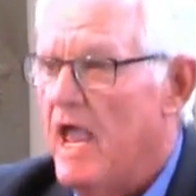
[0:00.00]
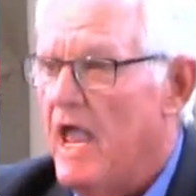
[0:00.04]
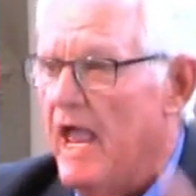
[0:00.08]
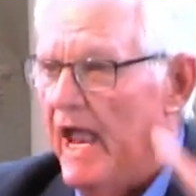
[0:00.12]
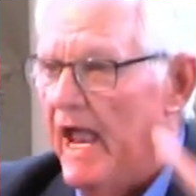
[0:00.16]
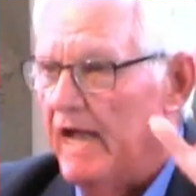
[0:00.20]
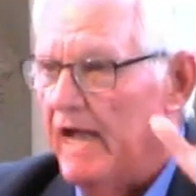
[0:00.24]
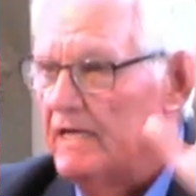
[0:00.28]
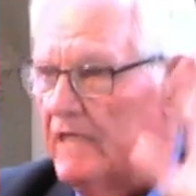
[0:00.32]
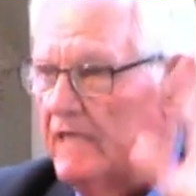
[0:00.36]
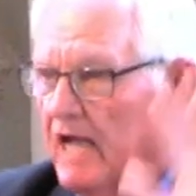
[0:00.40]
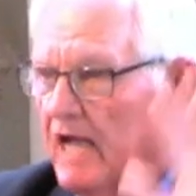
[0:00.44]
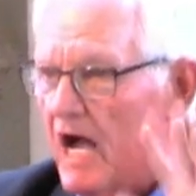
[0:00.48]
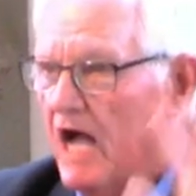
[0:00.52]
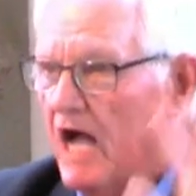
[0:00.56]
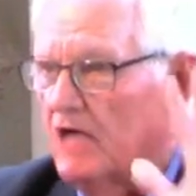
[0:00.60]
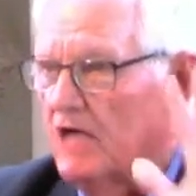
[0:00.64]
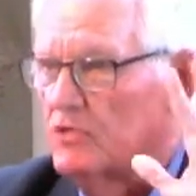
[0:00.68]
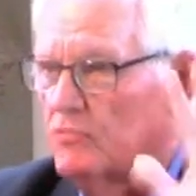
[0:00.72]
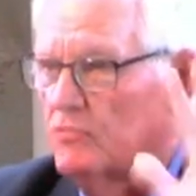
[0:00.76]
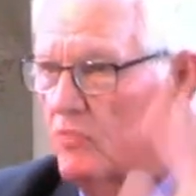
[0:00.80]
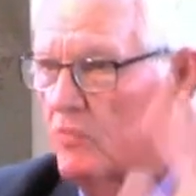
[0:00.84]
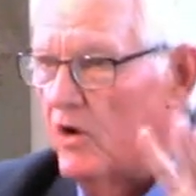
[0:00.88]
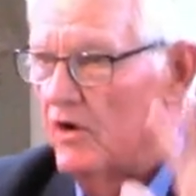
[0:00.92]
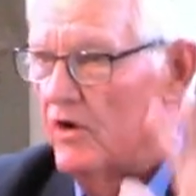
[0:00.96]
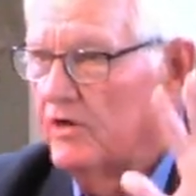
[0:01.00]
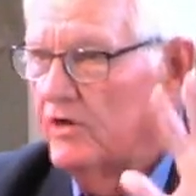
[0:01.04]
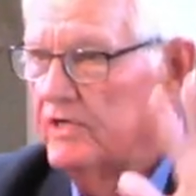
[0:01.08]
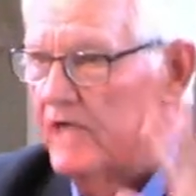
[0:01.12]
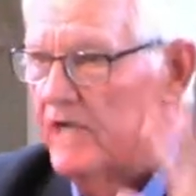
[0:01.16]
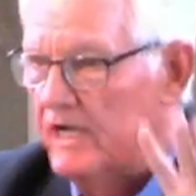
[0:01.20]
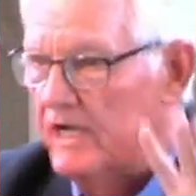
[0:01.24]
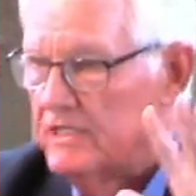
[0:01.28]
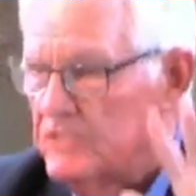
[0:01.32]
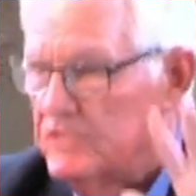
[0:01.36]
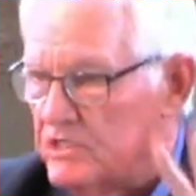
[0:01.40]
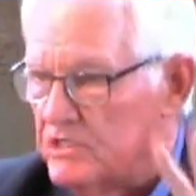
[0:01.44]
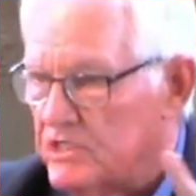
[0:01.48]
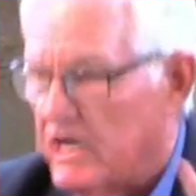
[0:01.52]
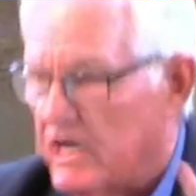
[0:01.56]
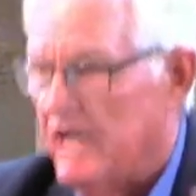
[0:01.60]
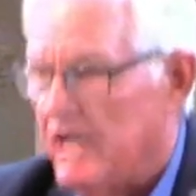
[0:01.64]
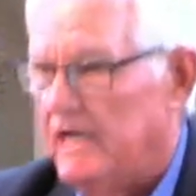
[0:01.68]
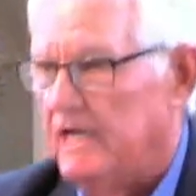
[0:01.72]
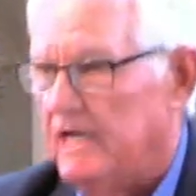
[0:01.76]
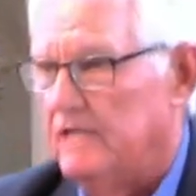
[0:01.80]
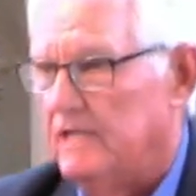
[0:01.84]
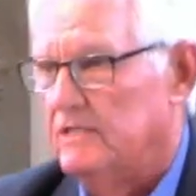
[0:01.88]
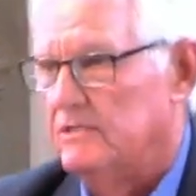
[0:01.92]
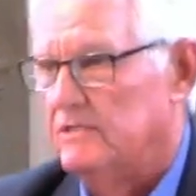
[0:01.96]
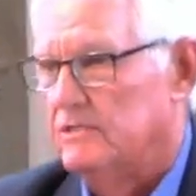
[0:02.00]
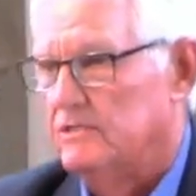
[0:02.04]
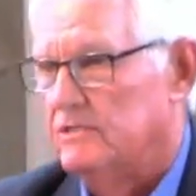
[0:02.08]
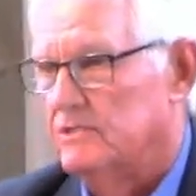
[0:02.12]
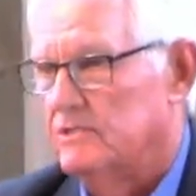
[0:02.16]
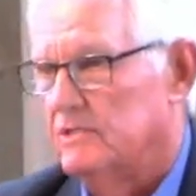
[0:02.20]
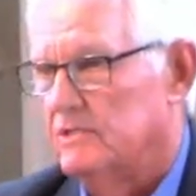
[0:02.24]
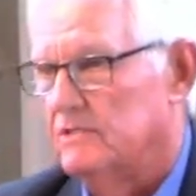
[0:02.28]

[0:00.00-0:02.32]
and God's Word doesn't change.